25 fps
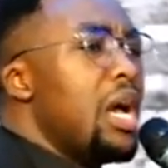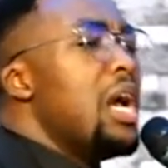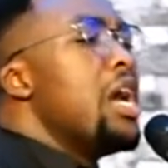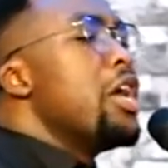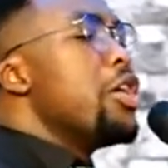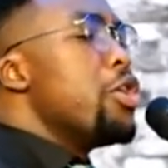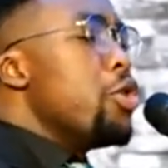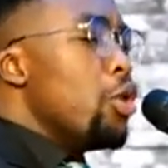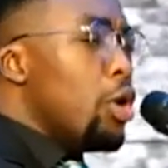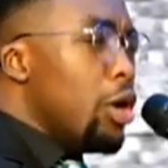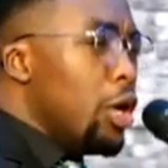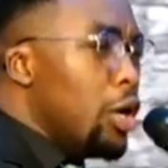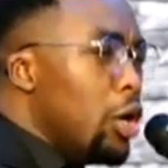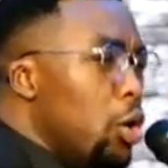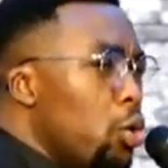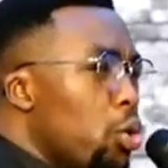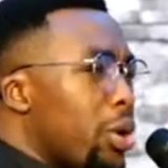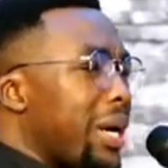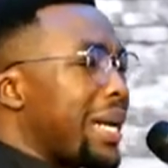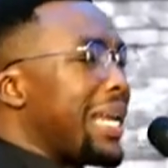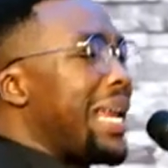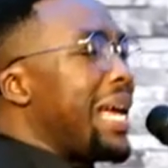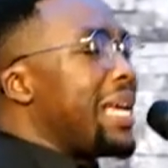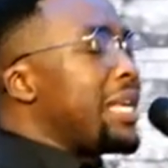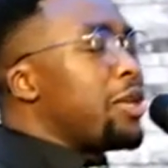you look
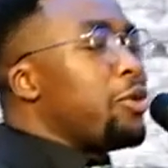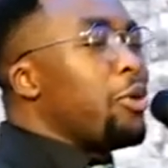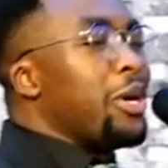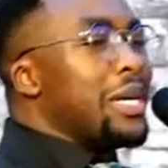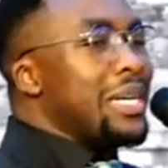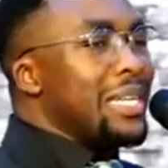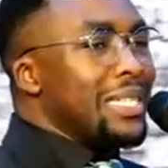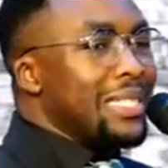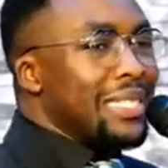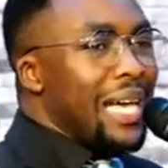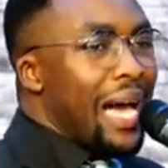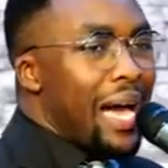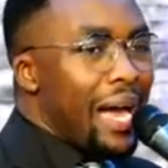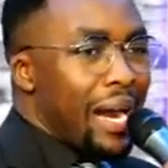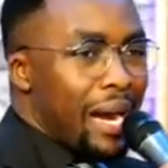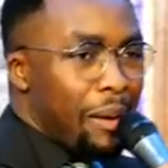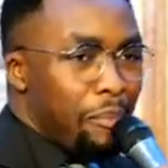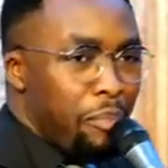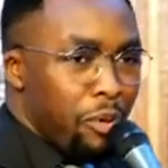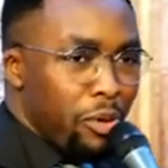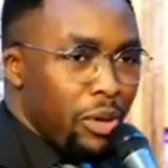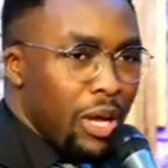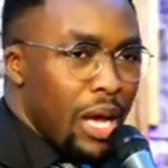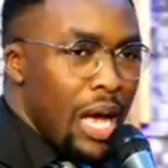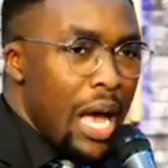like you're
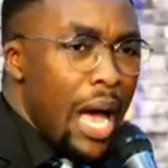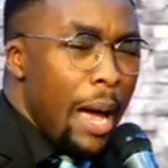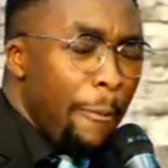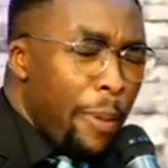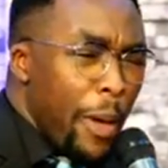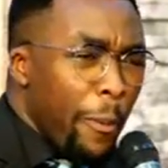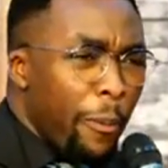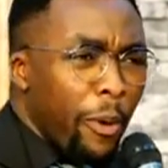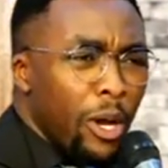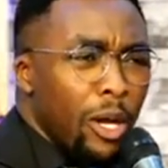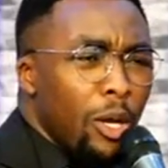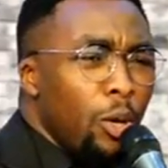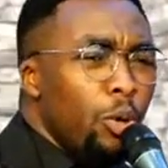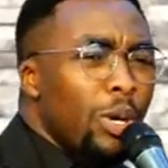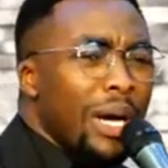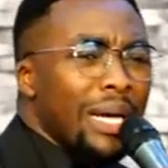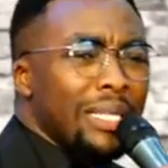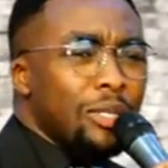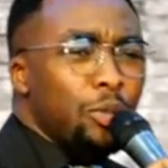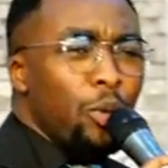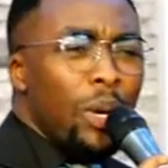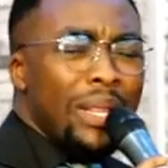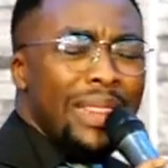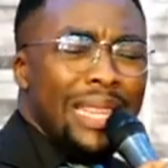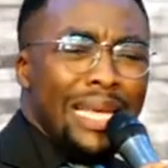desirable. People look at
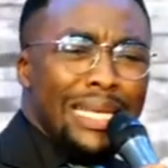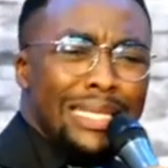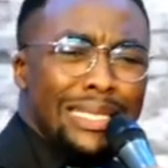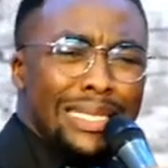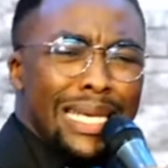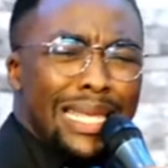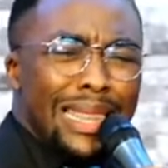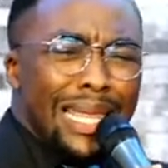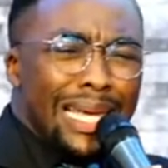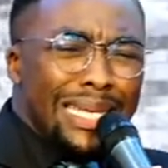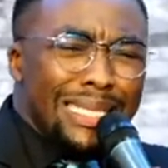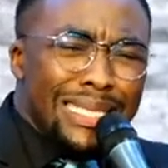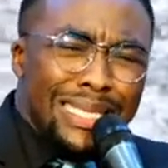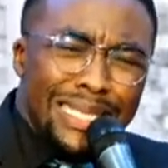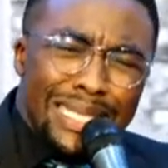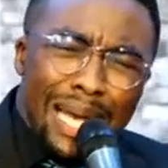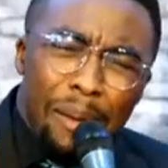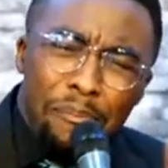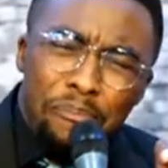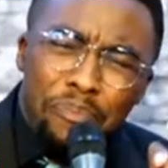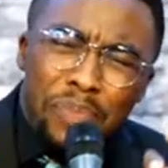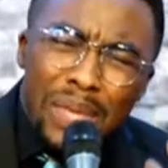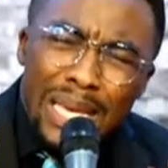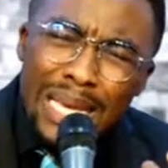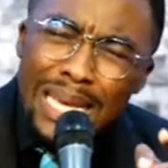you and they see there's
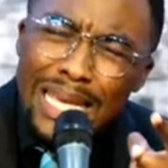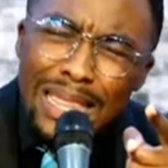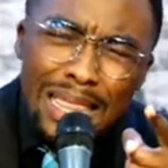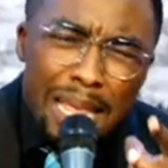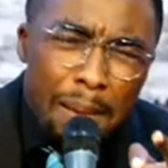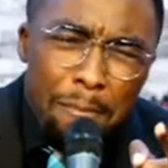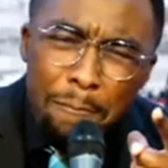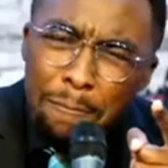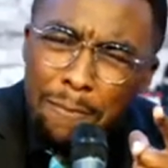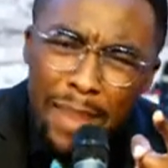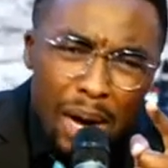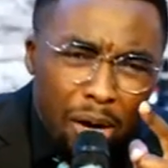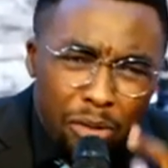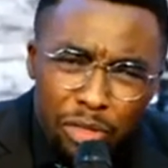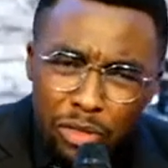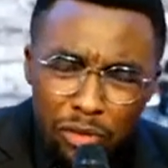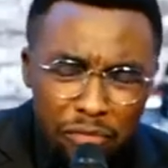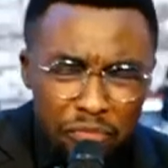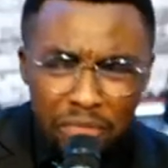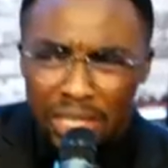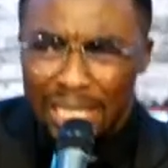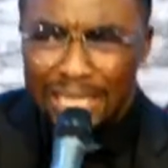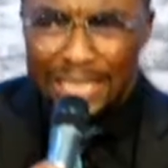something in the mouth of this